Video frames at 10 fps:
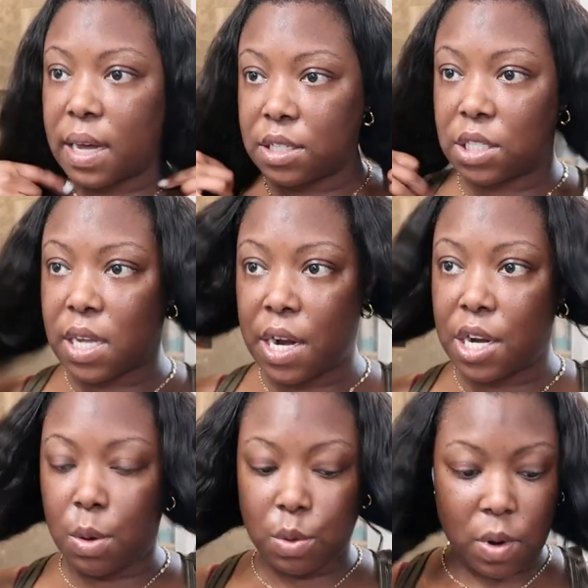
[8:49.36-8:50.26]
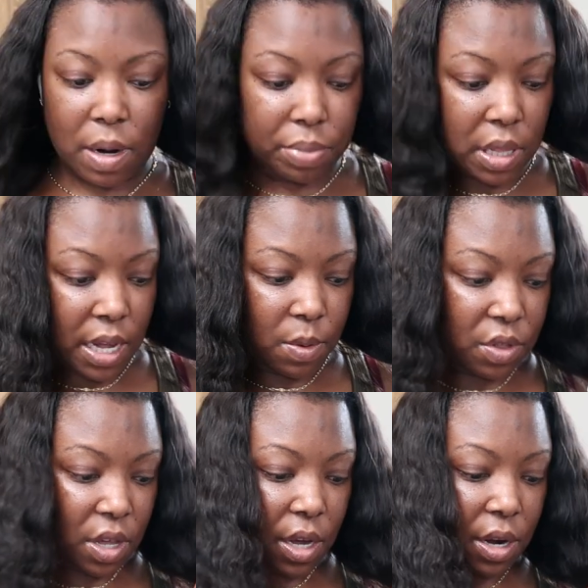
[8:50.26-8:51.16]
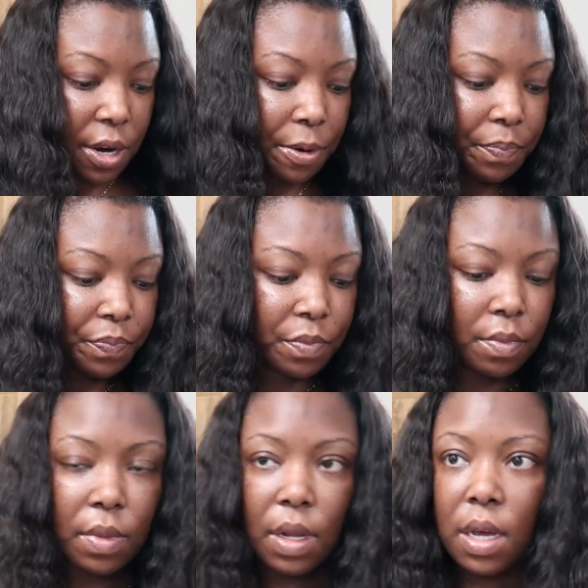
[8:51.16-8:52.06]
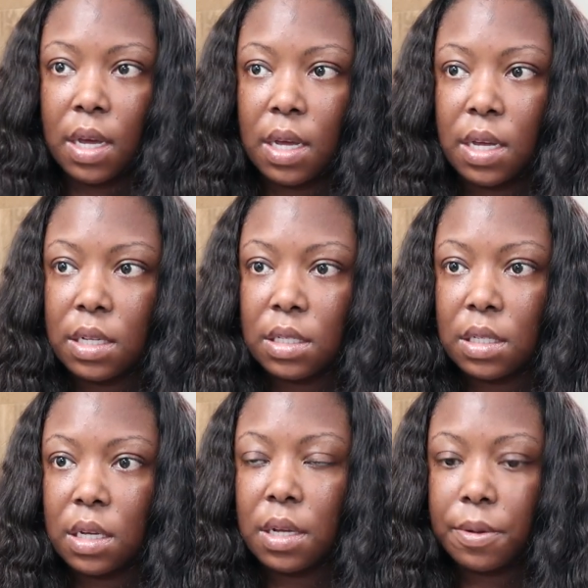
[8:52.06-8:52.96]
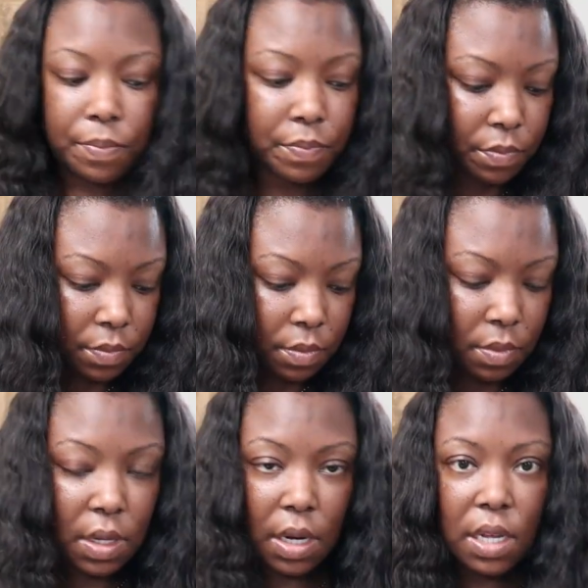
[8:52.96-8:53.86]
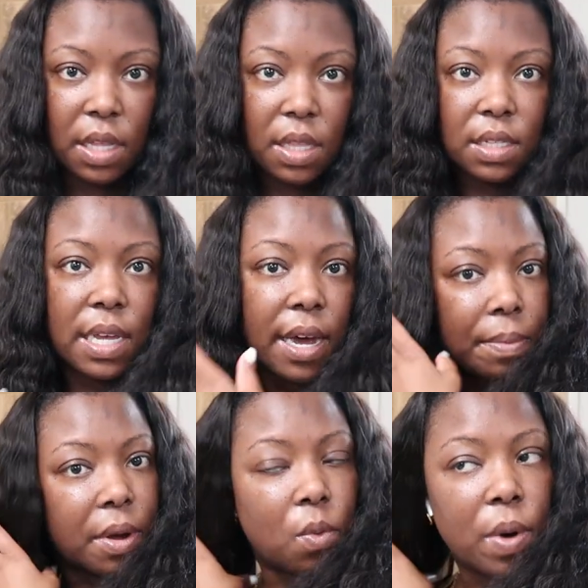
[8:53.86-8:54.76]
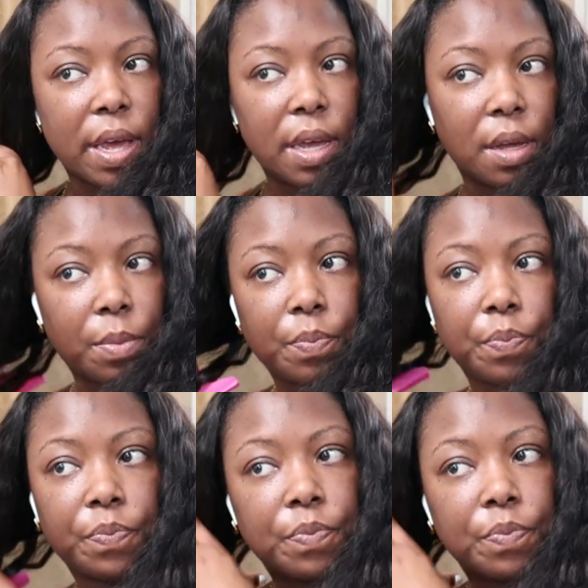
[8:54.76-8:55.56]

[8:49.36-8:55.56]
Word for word: I just kind of know what I'm playing with here. And let get this out of my way.